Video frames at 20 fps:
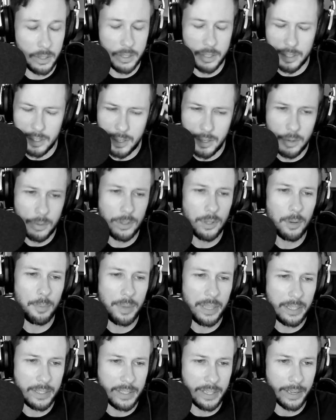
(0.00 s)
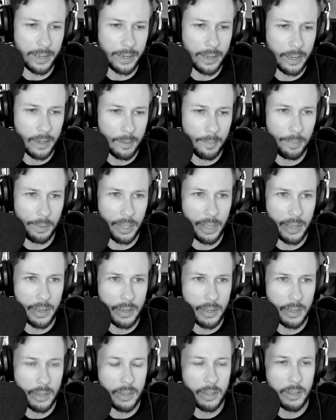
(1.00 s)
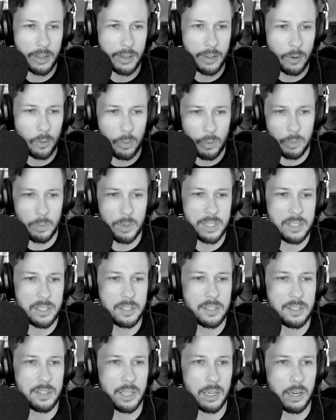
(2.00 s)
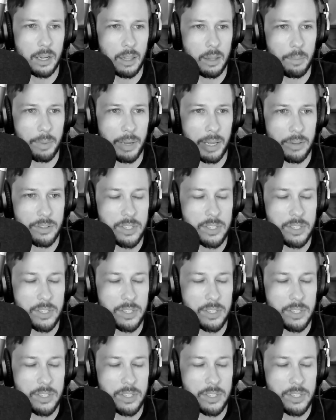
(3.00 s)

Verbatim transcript: you know don't be a dick blake what's this thing all about?